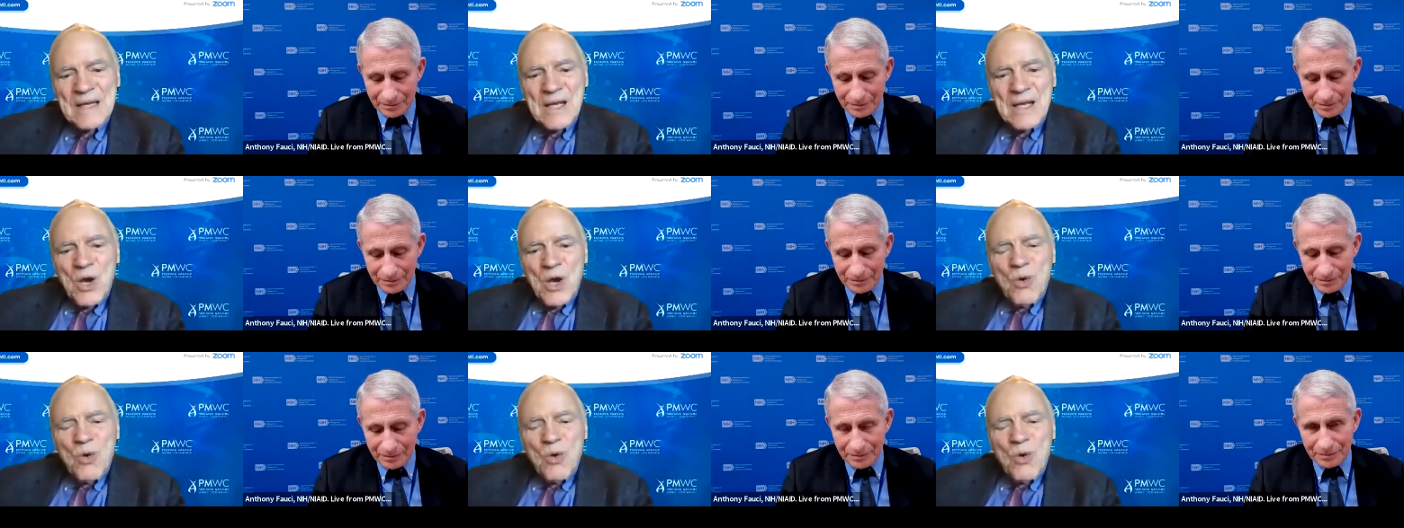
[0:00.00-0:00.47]

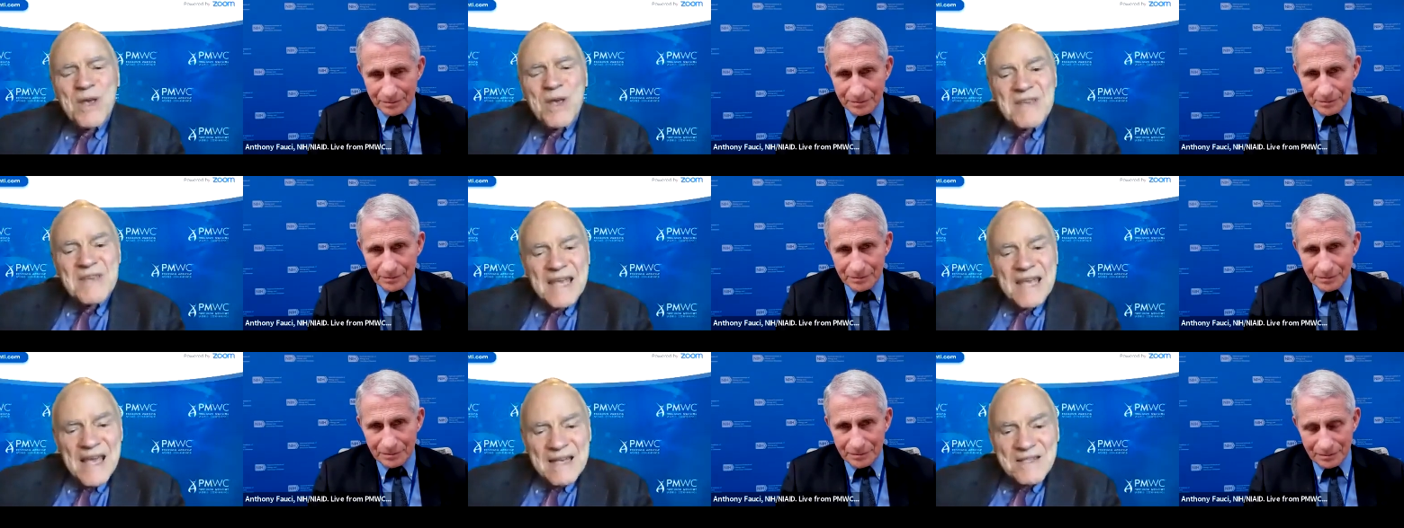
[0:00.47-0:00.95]
Speaker 1: With
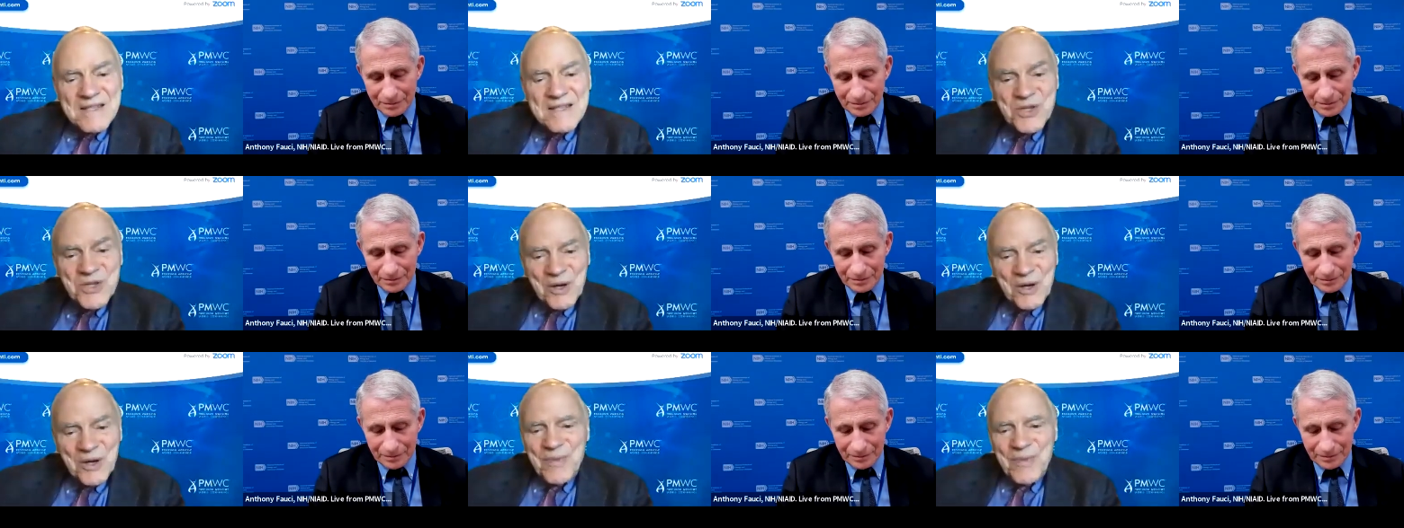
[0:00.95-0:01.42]

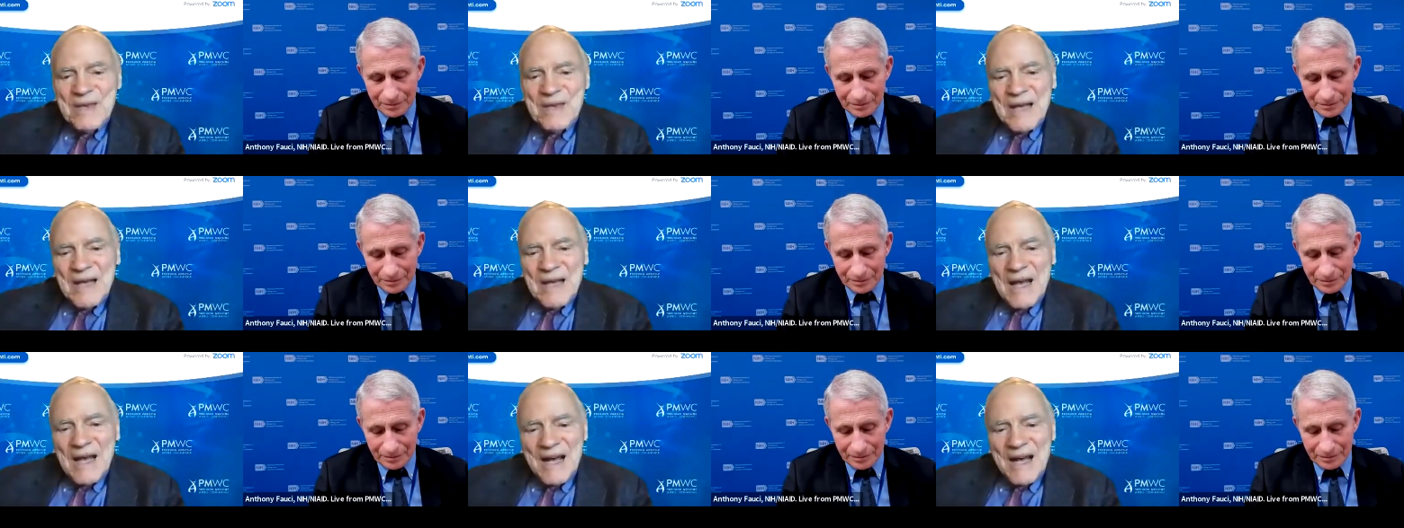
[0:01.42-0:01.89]
cancer,
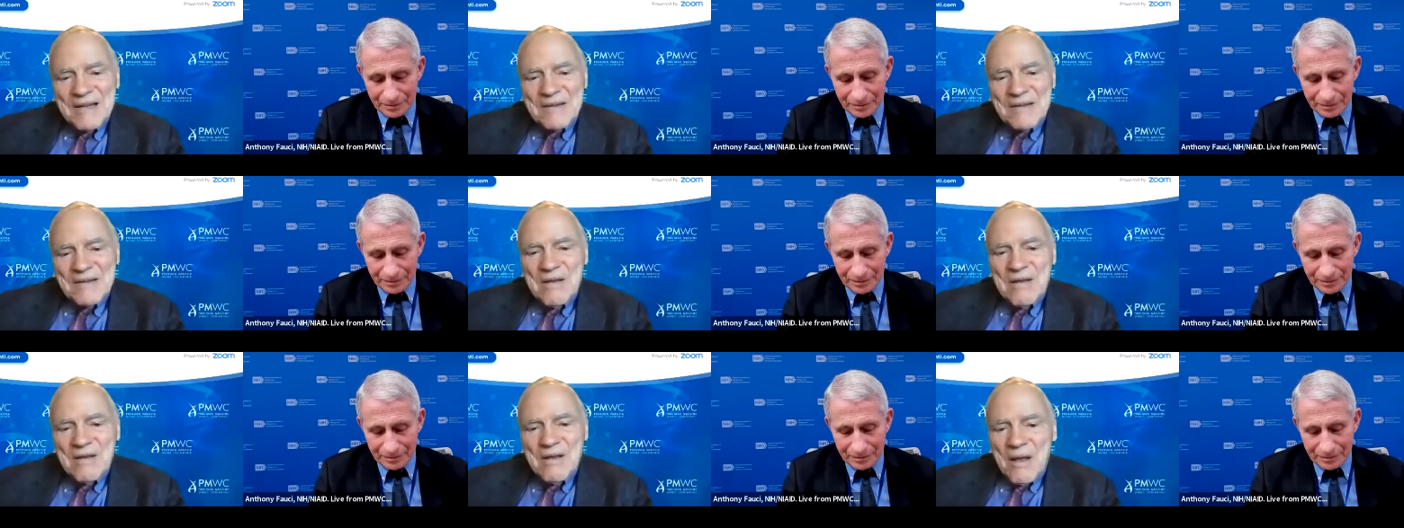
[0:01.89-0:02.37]
uh,
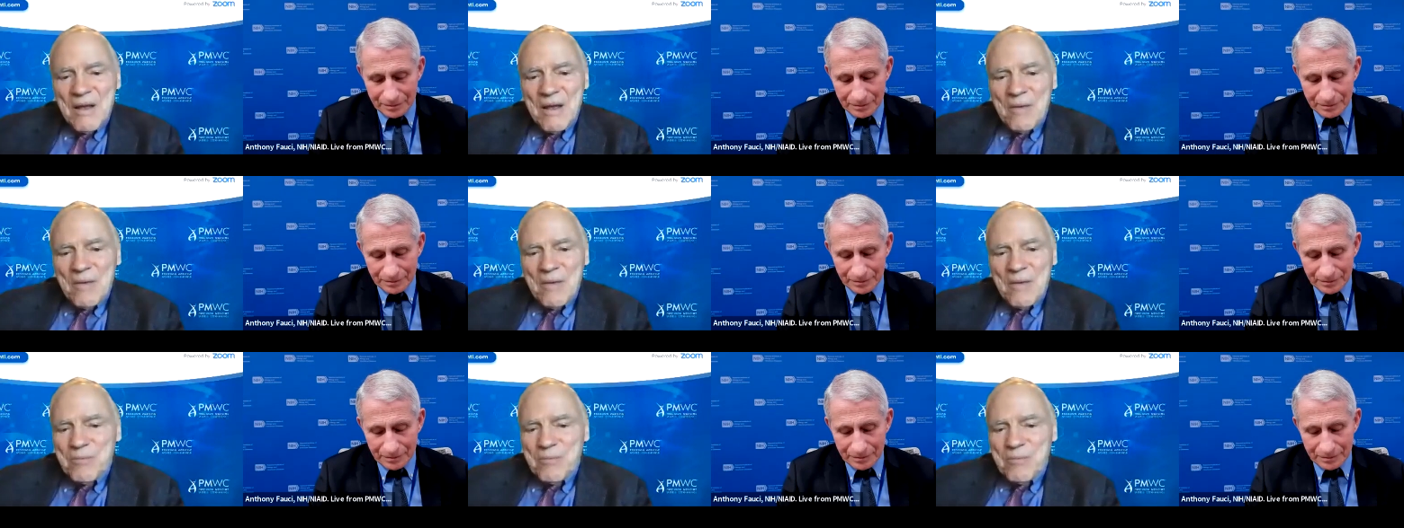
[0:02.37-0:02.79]
it,